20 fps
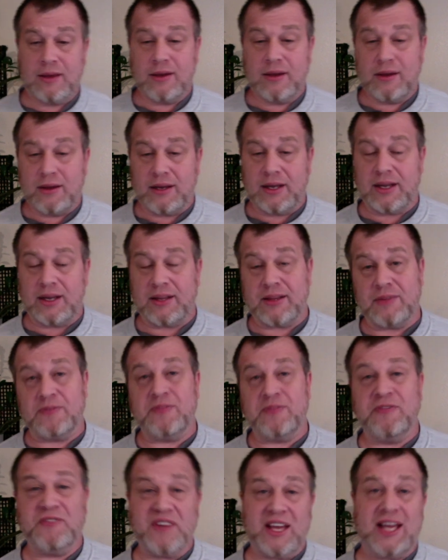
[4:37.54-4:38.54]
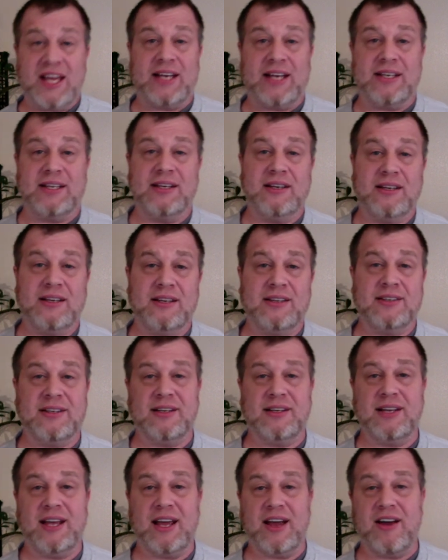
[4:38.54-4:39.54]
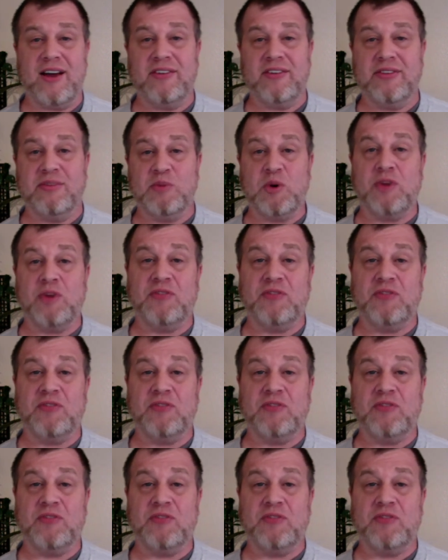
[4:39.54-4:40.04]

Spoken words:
The Fit is going to have more